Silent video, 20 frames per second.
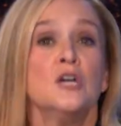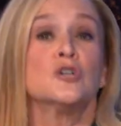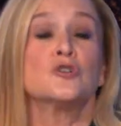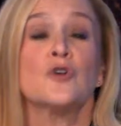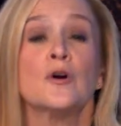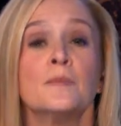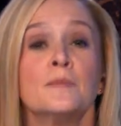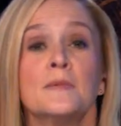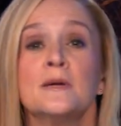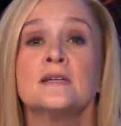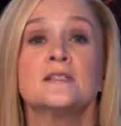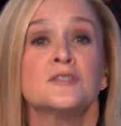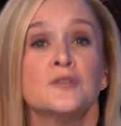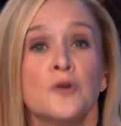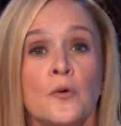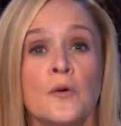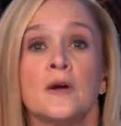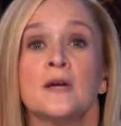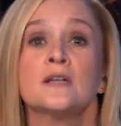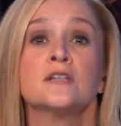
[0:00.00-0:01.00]
Trump is
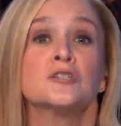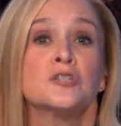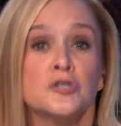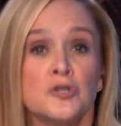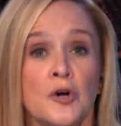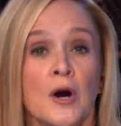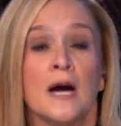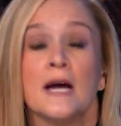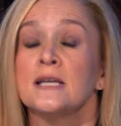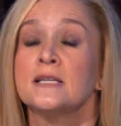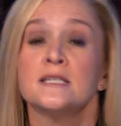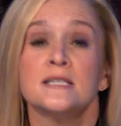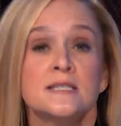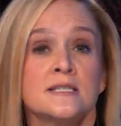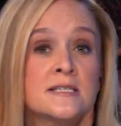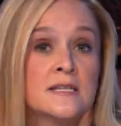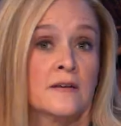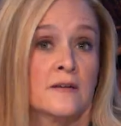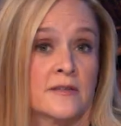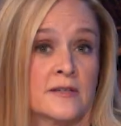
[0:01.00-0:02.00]
going to try to
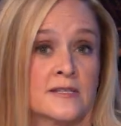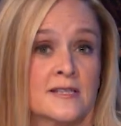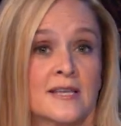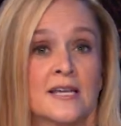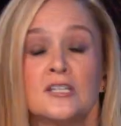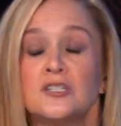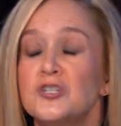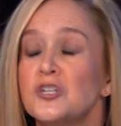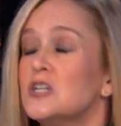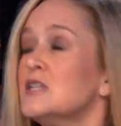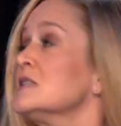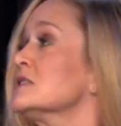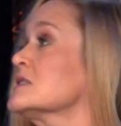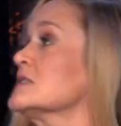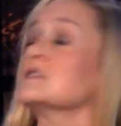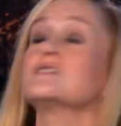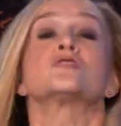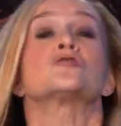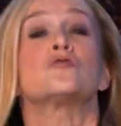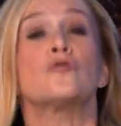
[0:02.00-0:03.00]
steal this thing.
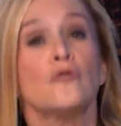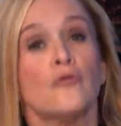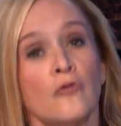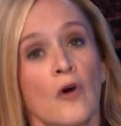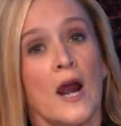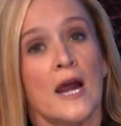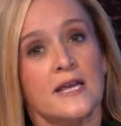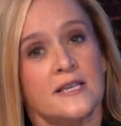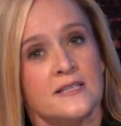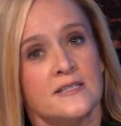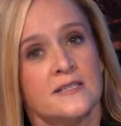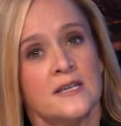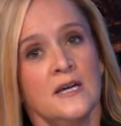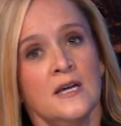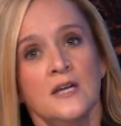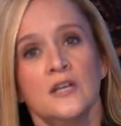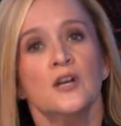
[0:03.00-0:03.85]
Jesus Christ.